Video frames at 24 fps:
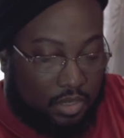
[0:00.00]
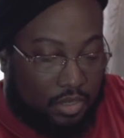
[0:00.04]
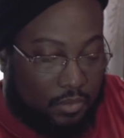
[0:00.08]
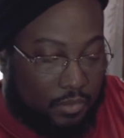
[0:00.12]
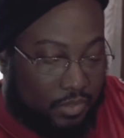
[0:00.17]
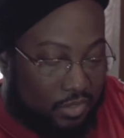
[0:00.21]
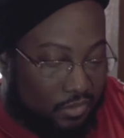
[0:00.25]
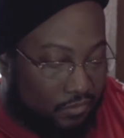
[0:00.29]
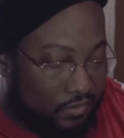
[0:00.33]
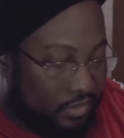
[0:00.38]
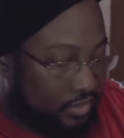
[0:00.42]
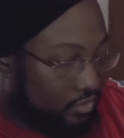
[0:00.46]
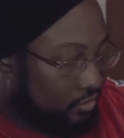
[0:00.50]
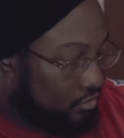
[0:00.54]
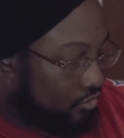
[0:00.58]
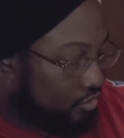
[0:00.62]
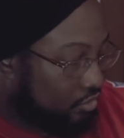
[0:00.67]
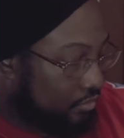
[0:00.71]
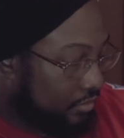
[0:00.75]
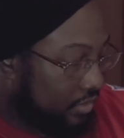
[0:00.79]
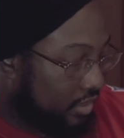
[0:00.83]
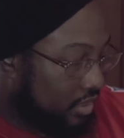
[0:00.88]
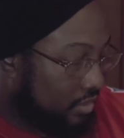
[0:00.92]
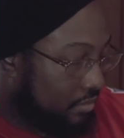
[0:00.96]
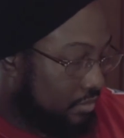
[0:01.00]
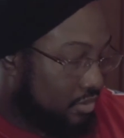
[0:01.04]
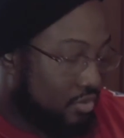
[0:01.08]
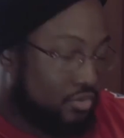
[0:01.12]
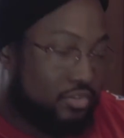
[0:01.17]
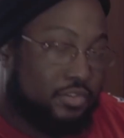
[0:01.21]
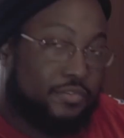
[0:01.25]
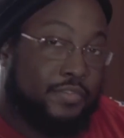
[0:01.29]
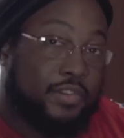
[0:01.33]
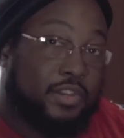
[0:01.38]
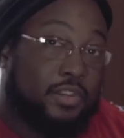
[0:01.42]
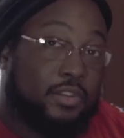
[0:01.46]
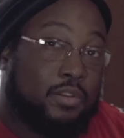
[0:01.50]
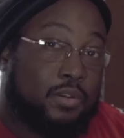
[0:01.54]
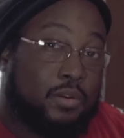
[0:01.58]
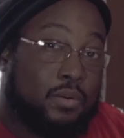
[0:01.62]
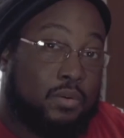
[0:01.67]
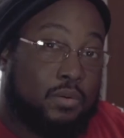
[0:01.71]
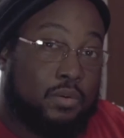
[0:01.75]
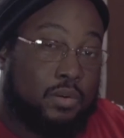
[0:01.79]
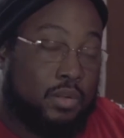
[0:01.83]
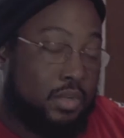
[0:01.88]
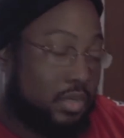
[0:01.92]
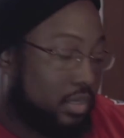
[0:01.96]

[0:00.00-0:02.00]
We don't really do too many music video